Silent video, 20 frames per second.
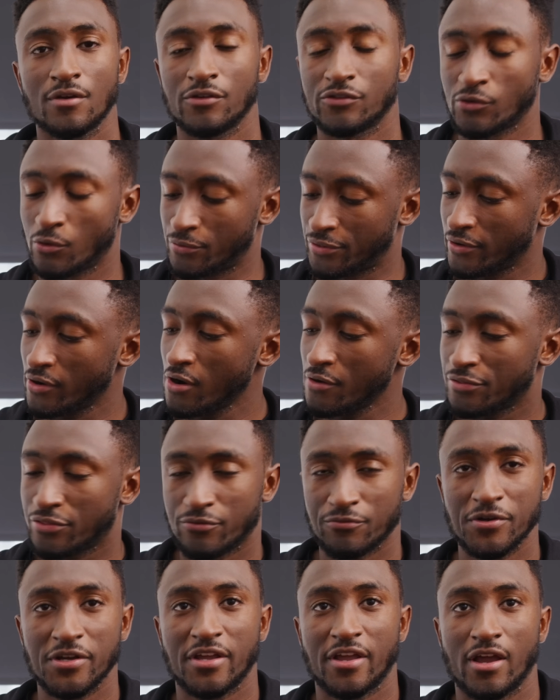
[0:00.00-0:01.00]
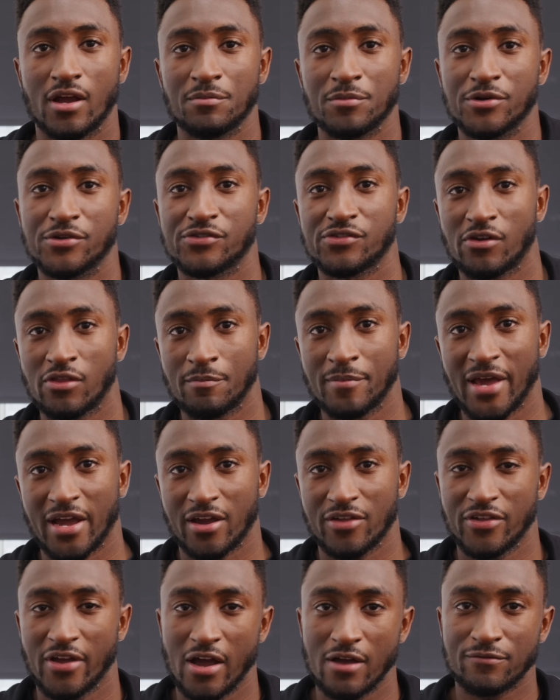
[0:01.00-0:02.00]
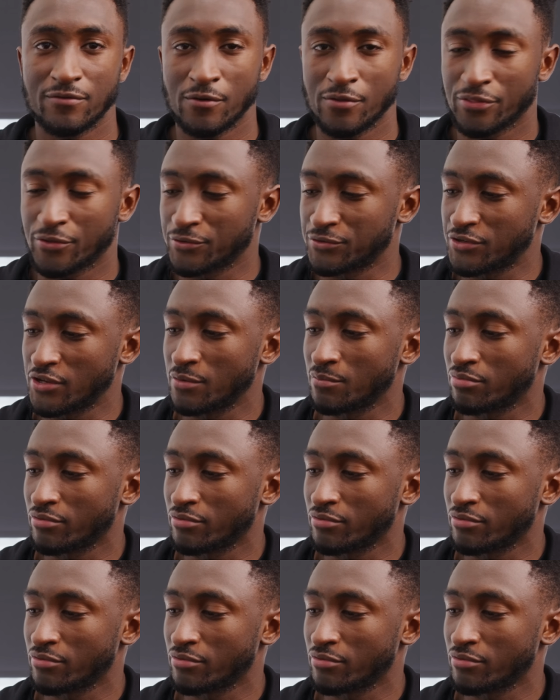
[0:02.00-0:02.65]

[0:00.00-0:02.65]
So there are three cameras on the back of the iPhone 13